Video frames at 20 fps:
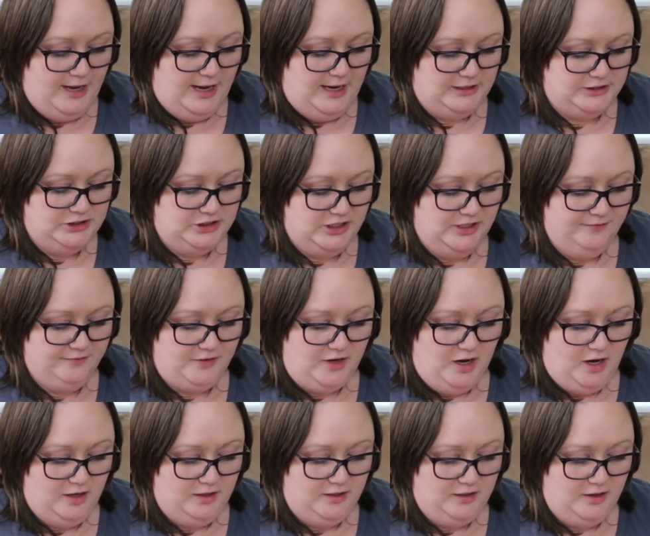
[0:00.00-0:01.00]
I should have
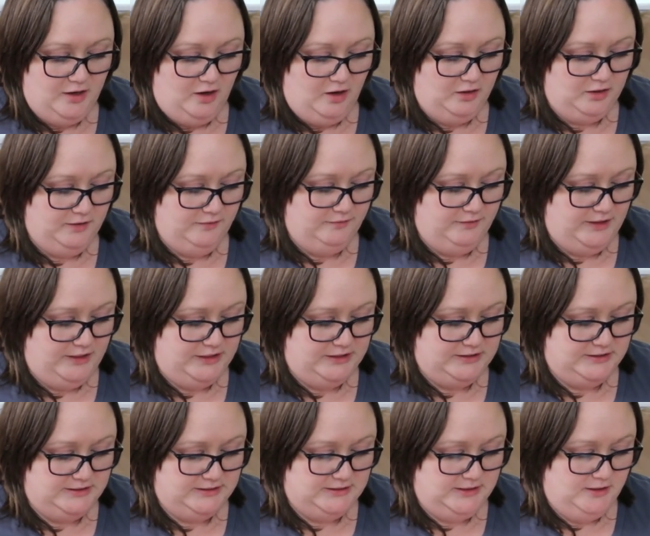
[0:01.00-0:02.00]
gotten all of
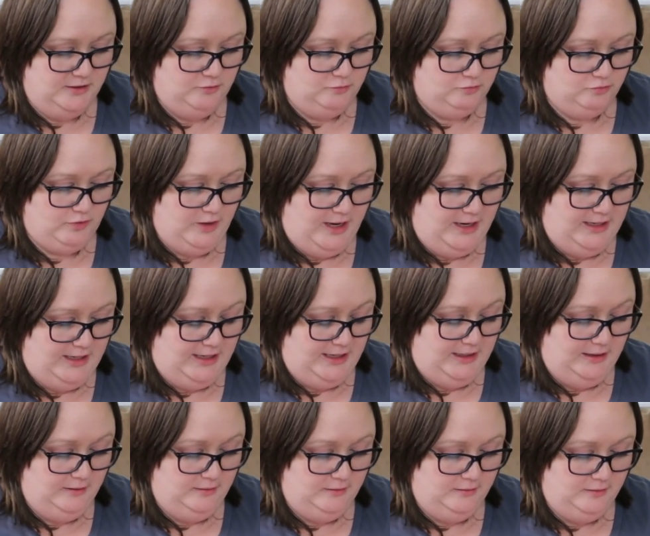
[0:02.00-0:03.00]
this
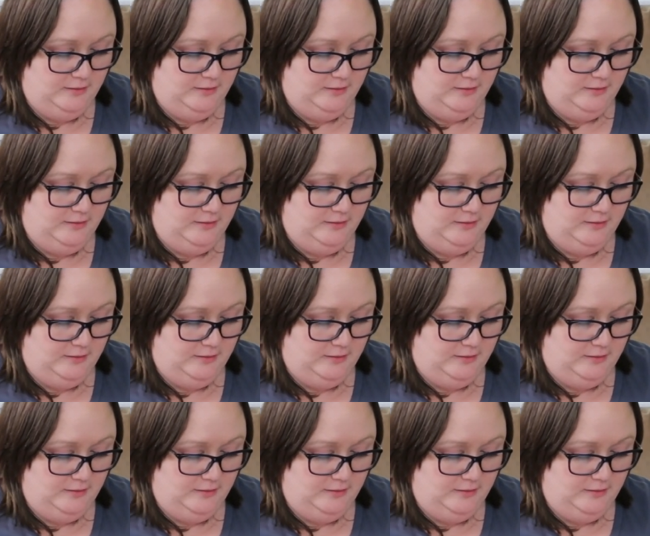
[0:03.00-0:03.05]
ready.